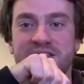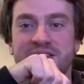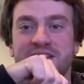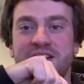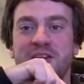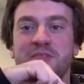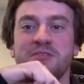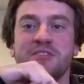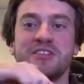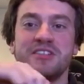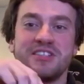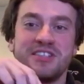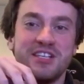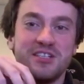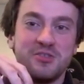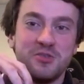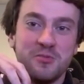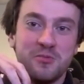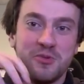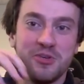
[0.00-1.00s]
I was going to say
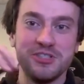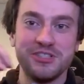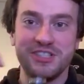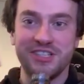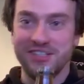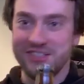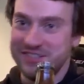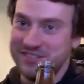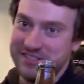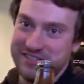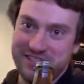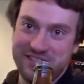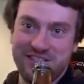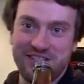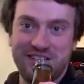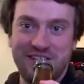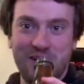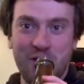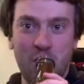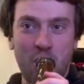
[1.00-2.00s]
2.6, so, you
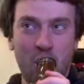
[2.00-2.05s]
know.